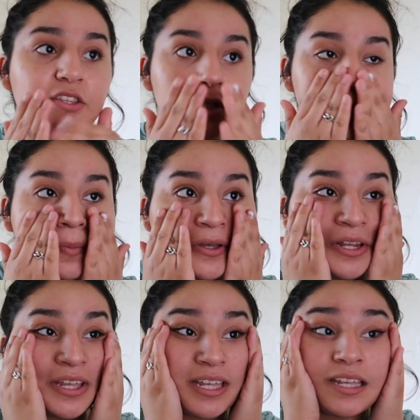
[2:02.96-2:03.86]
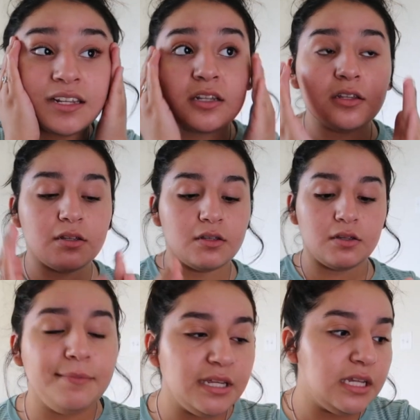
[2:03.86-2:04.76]
just put it in.
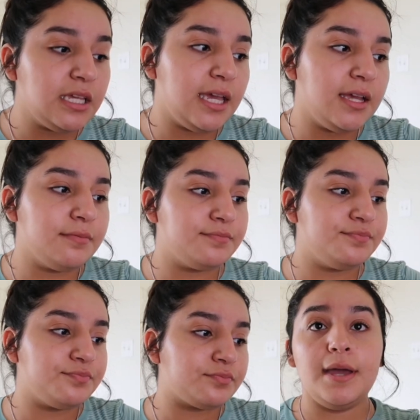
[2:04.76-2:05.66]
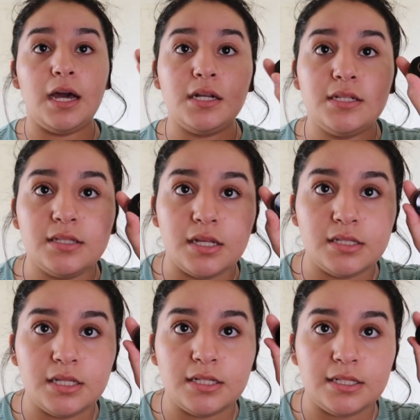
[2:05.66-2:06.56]
I'm gonna get my
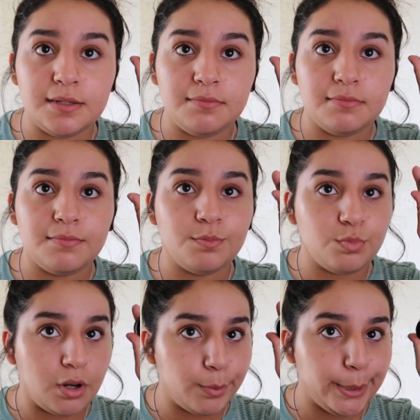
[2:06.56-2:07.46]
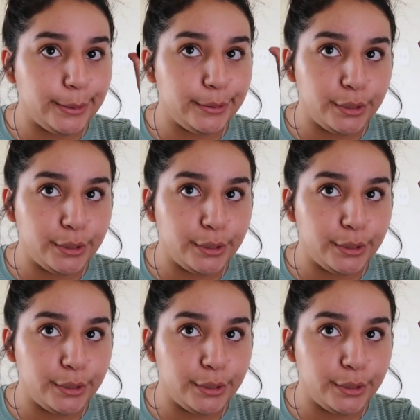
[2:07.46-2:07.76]
Anastasia dip pomade